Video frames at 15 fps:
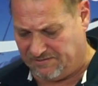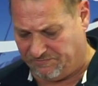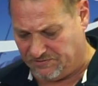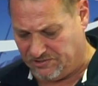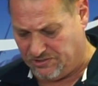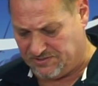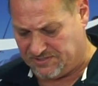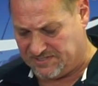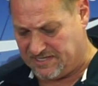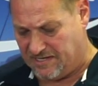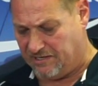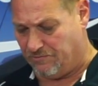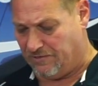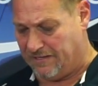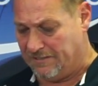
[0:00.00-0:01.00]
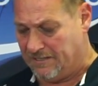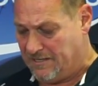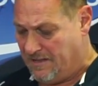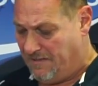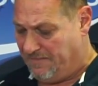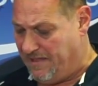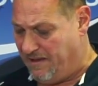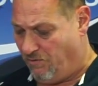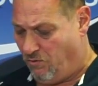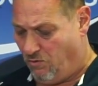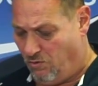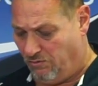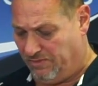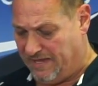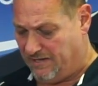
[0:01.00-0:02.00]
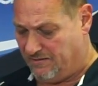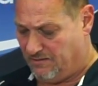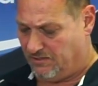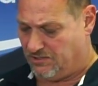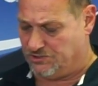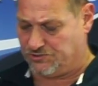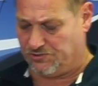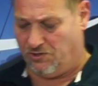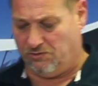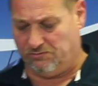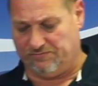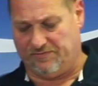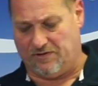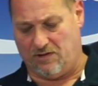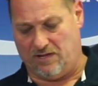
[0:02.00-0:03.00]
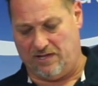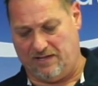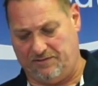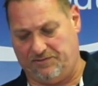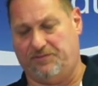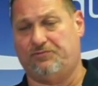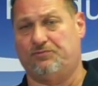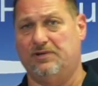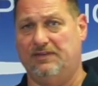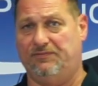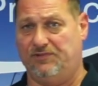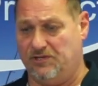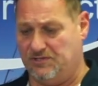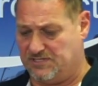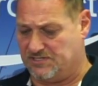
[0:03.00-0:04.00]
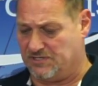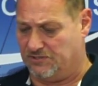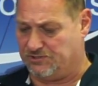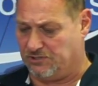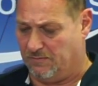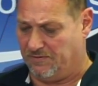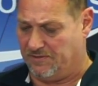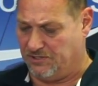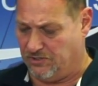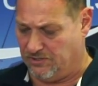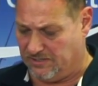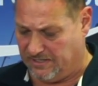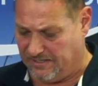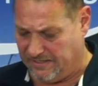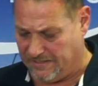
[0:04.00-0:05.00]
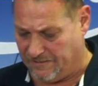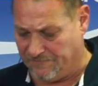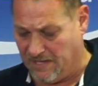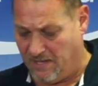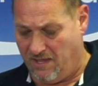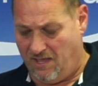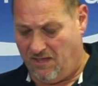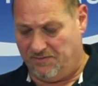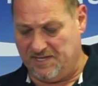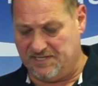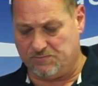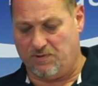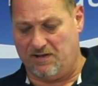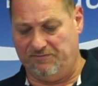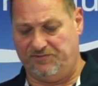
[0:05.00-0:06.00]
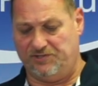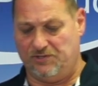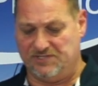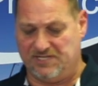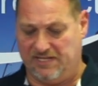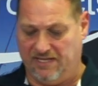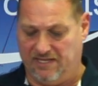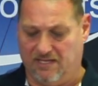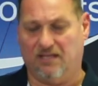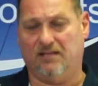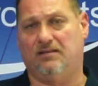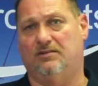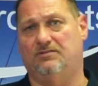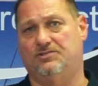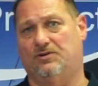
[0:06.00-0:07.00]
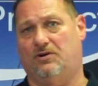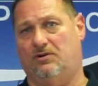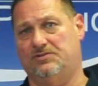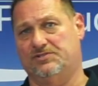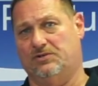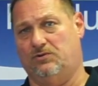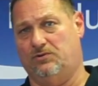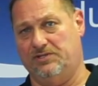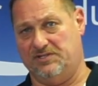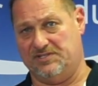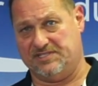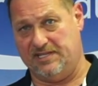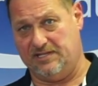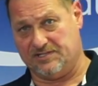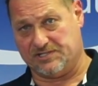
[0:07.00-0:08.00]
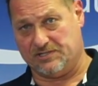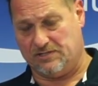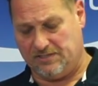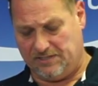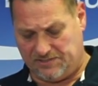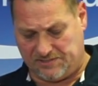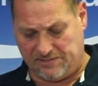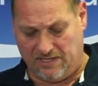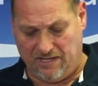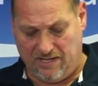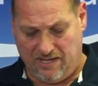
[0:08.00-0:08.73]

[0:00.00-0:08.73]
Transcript: of different uses anyway. They're all then controlled via three fuses on top of the unit here. This one fuse here controls all your Sigma sockets,